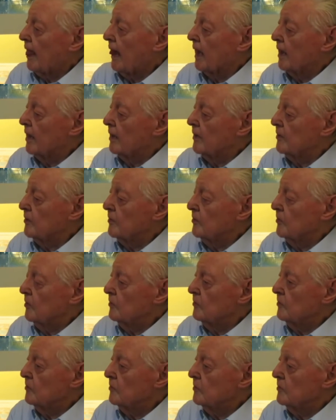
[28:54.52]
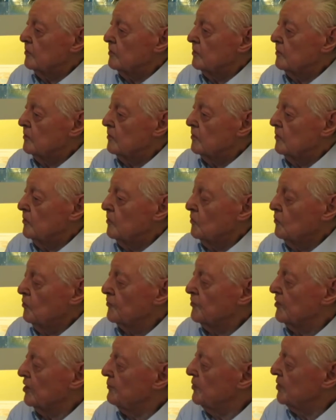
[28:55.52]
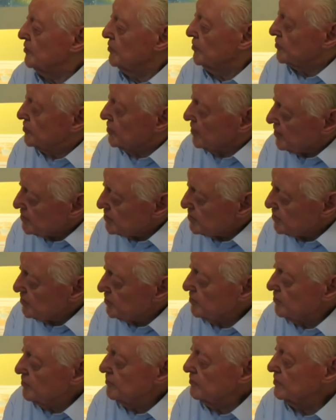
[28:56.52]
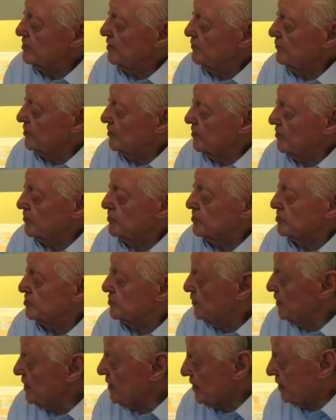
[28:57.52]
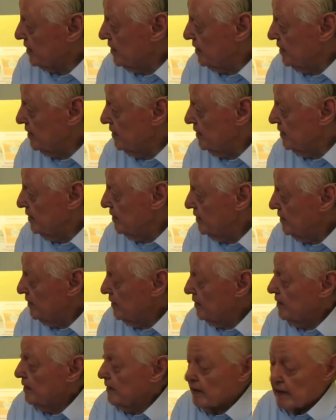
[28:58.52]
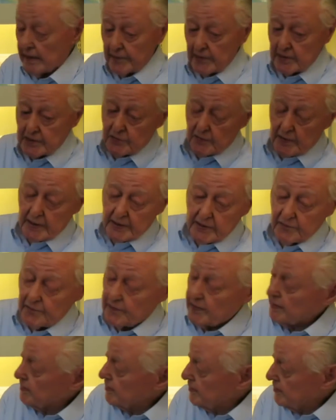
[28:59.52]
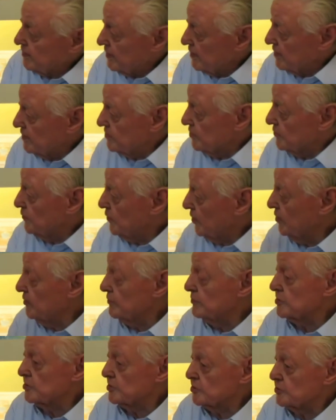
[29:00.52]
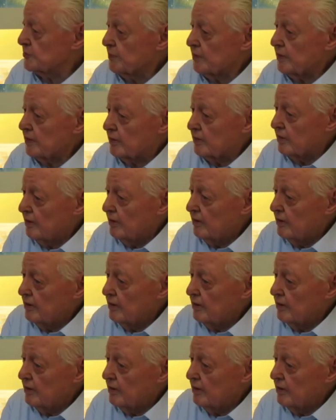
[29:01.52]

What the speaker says: would they be good to listen to? Would they be good to speak? And that's why I divided it into poems to speak,